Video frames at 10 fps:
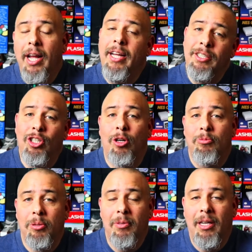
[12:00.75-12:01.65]
and show him
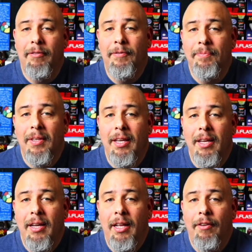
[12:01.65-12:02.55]
some love.
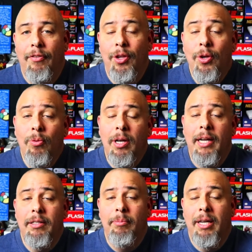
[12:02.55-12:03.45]
And if you would
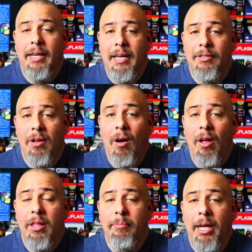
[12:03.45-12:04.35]
like to be a guest
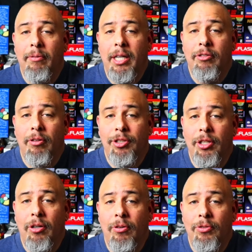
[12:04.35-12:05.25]
on The Big Retro
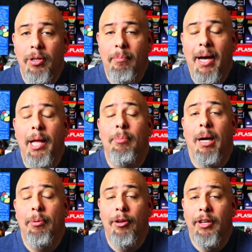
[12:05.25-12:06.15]
Show's My
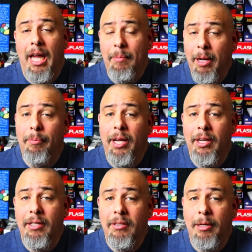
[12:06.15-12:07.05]
Unpopular Gaming
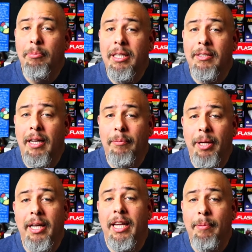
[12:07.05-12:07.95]
Opinion, simply send
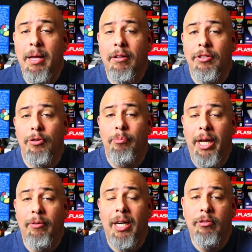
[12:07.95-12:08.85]
me an email to
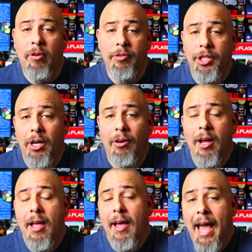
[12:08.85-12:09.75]

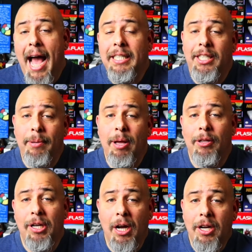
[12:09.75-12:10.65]

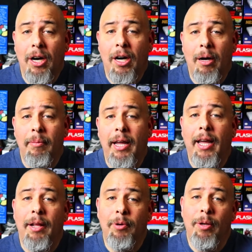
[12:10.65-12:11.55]
bigretroshow@gmail.com
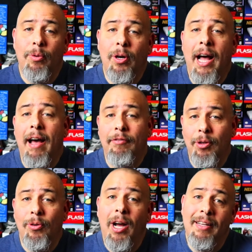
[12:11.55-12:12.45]
and we will have
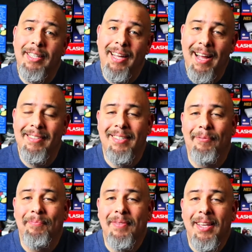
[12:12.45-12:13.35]
you as a guest.